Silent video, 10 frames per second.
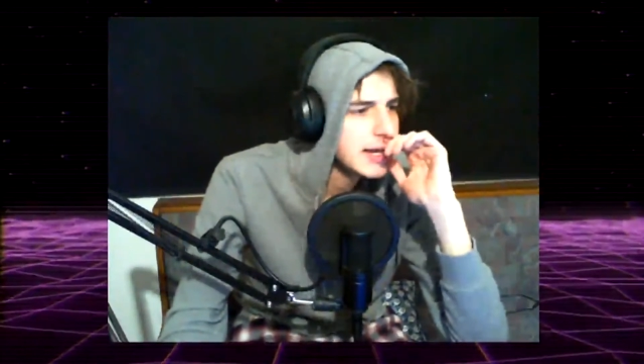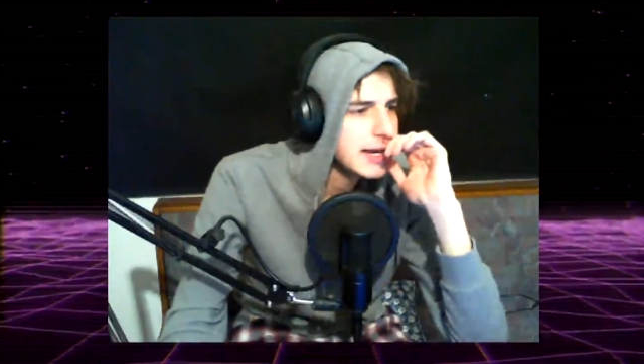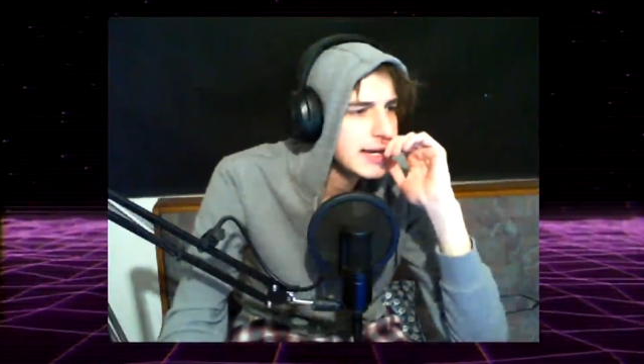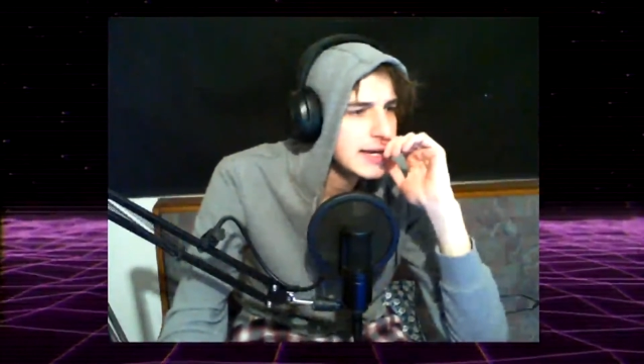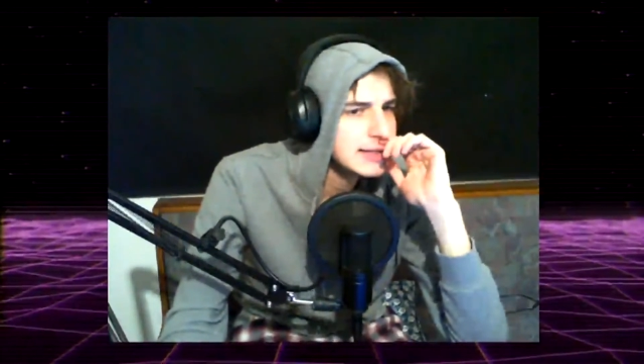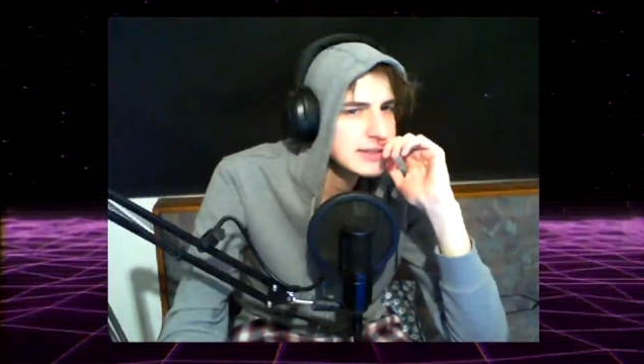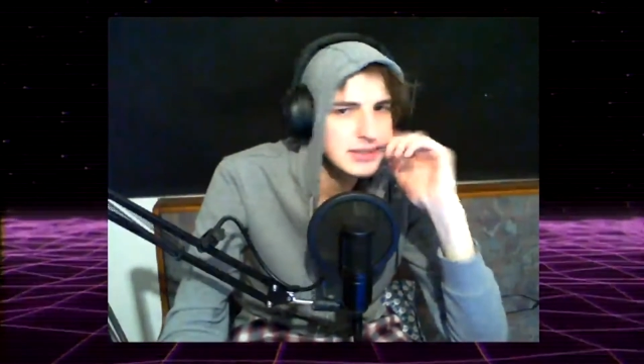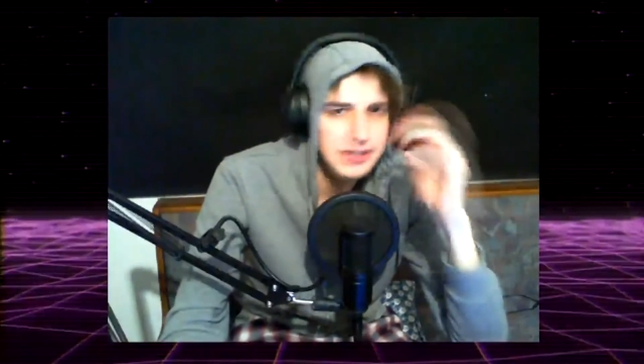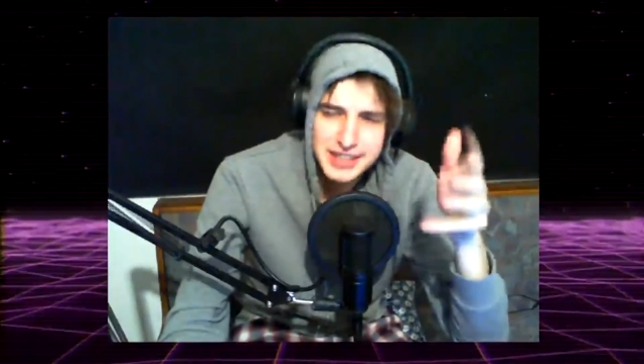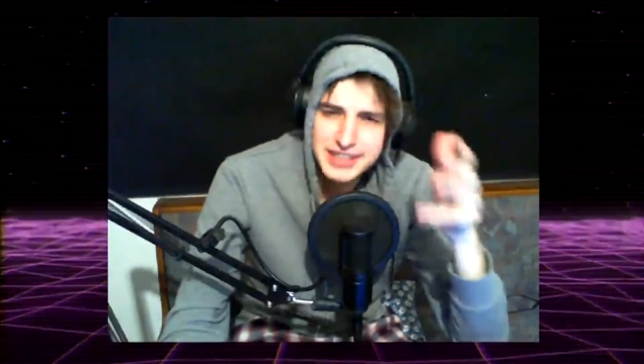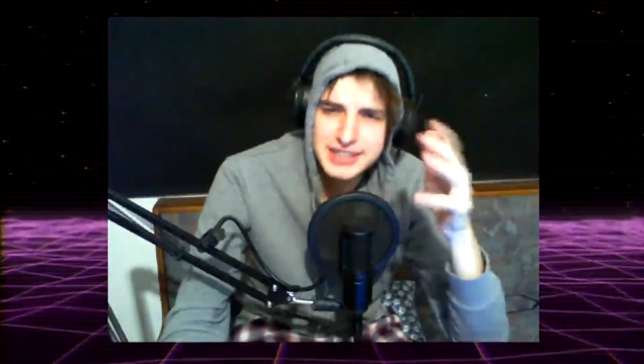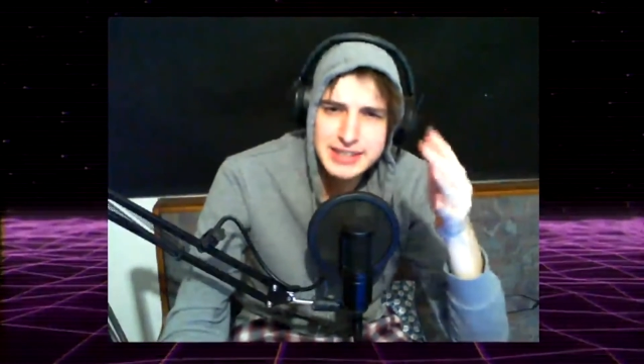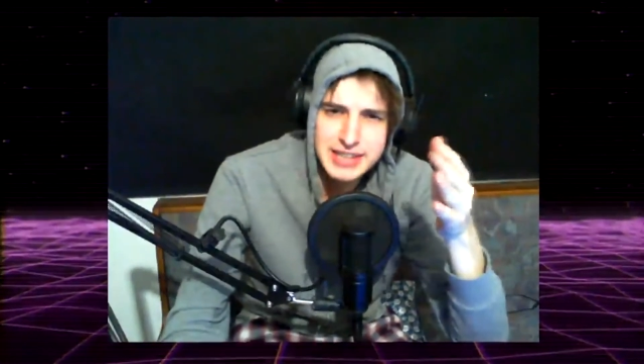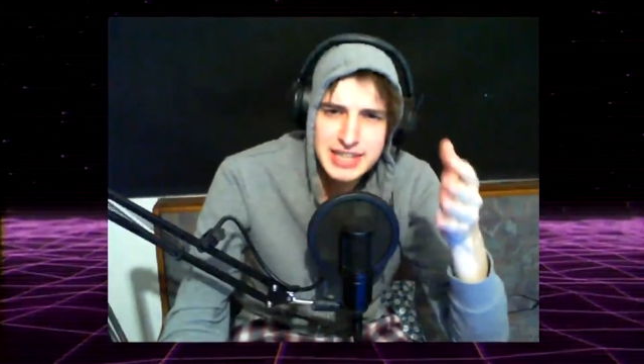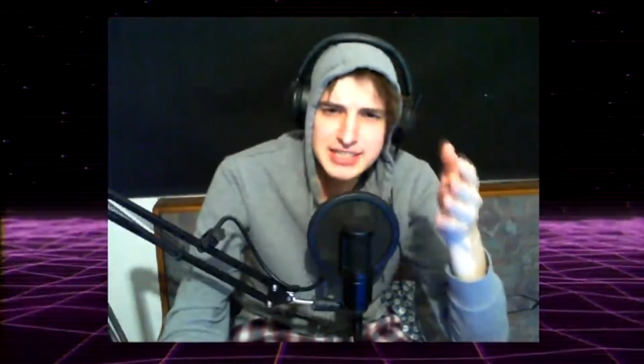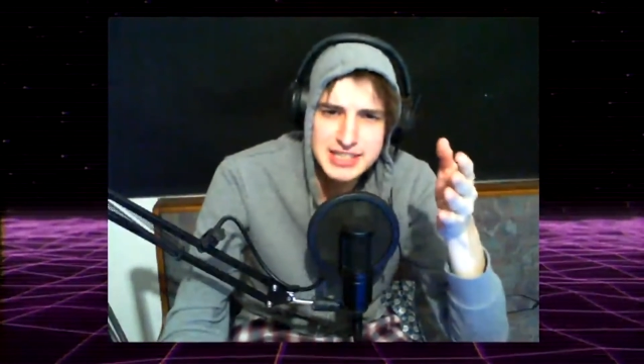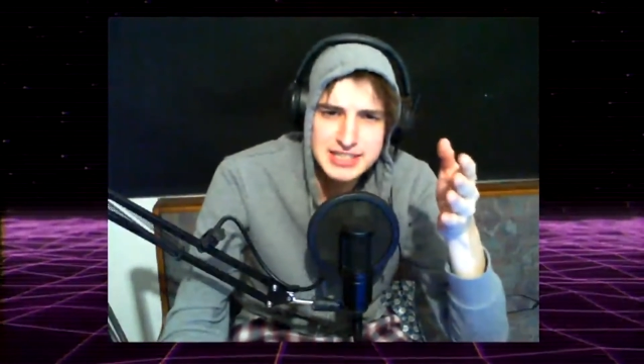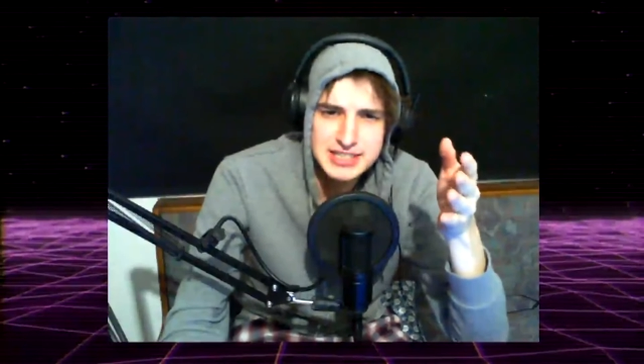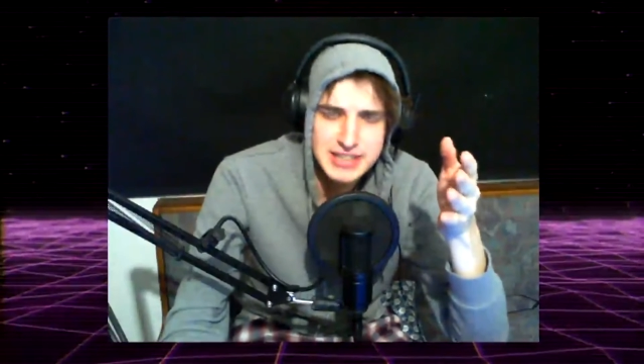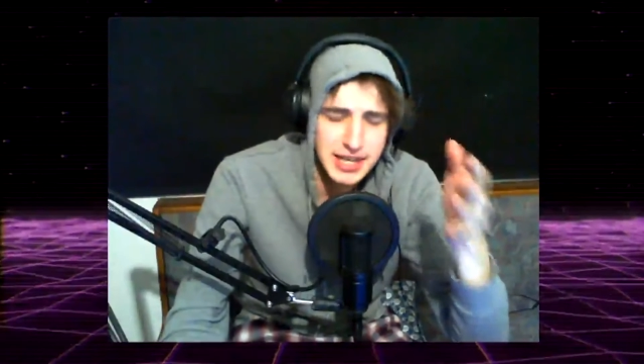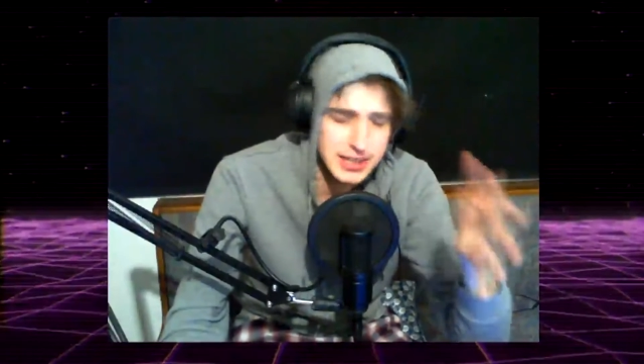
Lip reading: and you guys gotta see that.